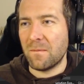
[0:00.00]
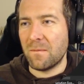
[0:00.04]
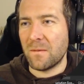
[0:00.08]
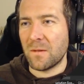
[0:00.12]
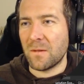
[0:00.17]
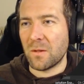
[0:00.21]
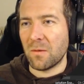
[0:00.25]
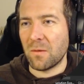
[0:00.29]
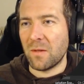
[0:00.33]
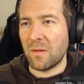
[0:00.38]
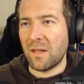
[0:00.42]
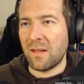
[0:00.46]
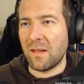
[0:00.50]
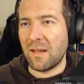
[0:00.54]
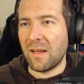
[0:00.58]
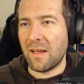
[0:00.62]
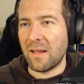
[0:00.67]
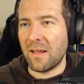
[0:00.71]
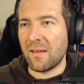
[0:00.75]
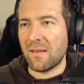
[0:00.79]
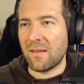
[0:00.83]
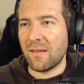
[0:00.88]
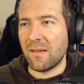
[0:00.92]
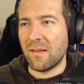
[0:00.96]
So that
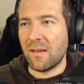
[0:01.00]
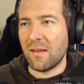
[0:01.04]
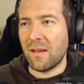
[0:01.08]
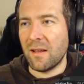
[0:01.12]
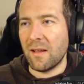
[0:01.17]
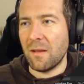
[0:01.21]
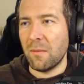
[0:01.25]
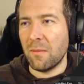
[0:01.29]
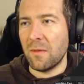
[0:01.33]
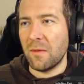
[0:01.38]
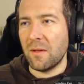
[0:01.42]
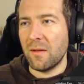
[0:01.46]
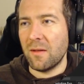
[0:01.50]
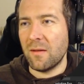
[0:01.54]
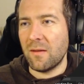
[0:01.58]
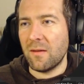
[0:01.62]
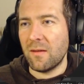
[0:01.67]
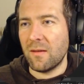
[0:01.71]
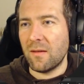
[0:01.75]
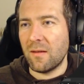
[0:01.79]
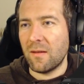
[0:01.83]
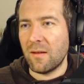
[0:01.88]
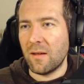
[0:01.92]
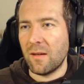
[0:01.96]
gets an
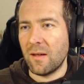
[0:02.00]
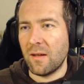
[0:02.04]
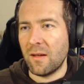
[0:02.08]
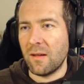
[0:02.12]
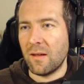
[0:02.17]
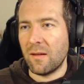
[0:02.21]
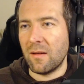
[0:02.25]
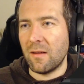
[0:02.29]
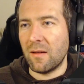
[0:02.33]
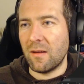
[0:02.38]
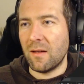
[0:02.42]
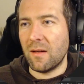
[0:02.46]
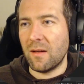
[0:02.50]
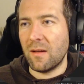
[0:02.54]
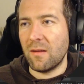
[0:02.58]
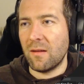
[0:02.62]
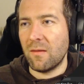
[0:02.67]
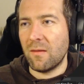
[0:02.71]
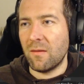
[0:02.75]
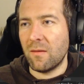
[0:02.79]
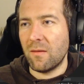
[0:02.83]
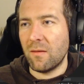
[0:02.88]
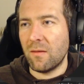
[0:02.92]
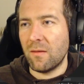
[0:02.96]
element, and
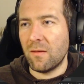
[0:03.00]
then